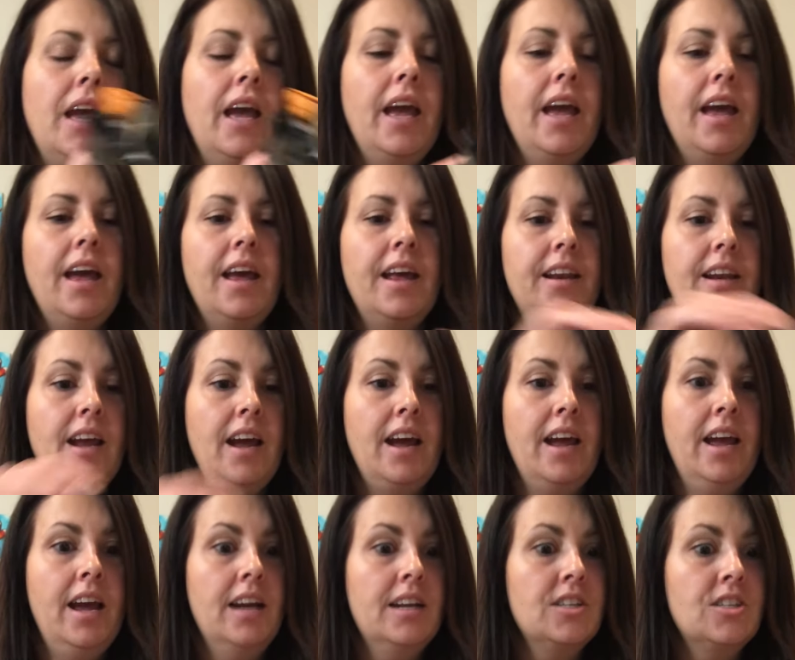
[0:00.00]
And
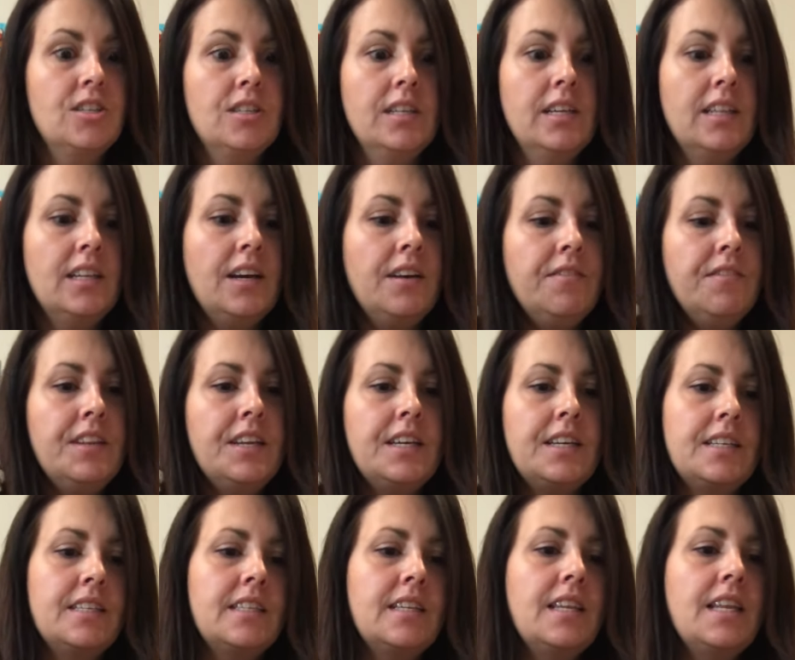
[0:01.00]
I actually love
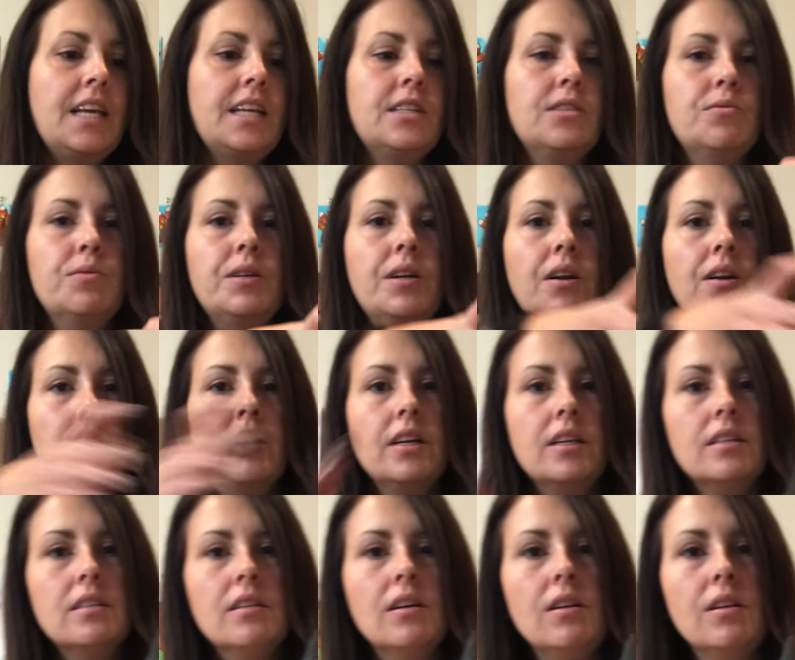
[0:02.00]
this, and that's what art
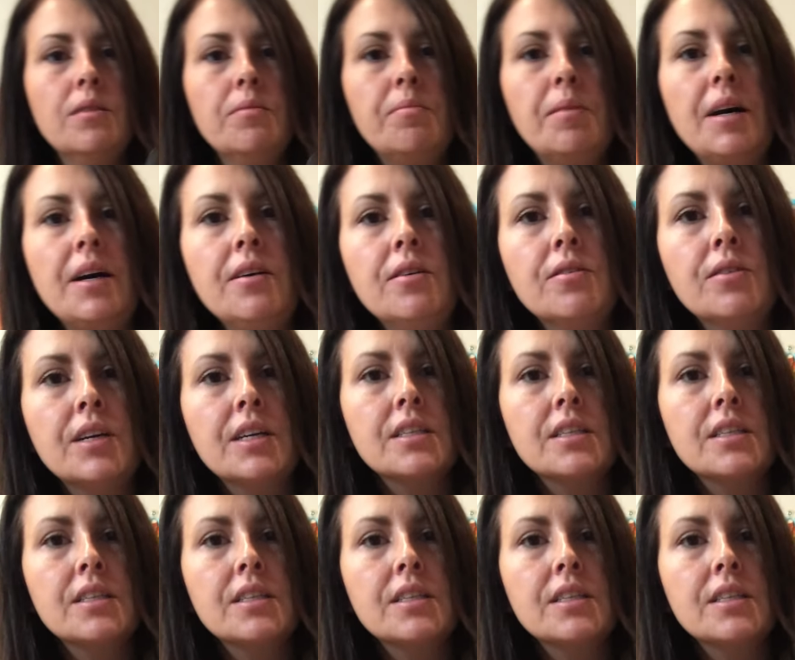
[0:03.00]
is all about.